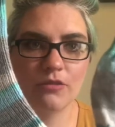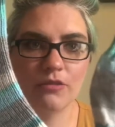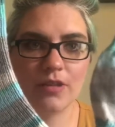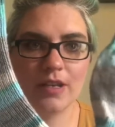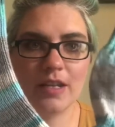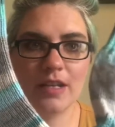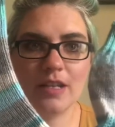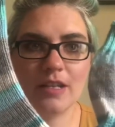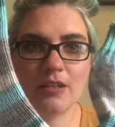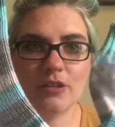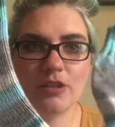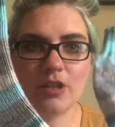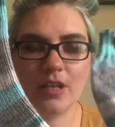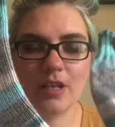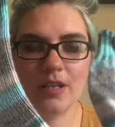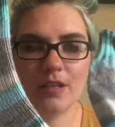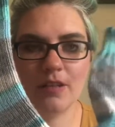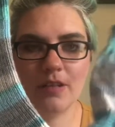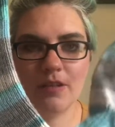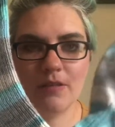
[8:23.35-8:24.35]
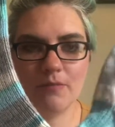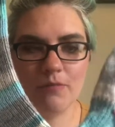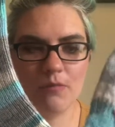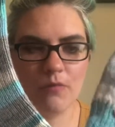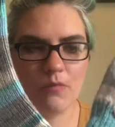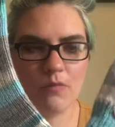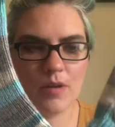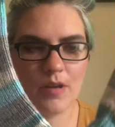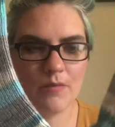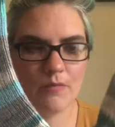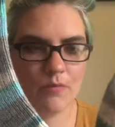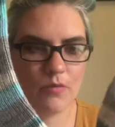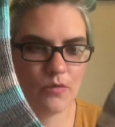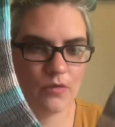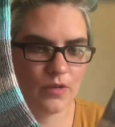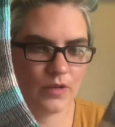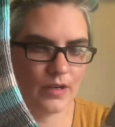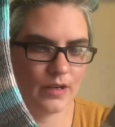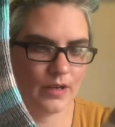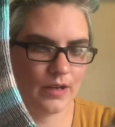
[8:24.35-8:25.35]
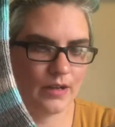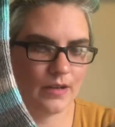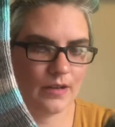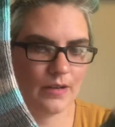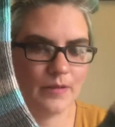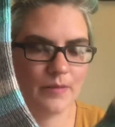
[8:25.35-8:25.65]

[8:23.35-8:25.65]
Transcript: greenish, I did one more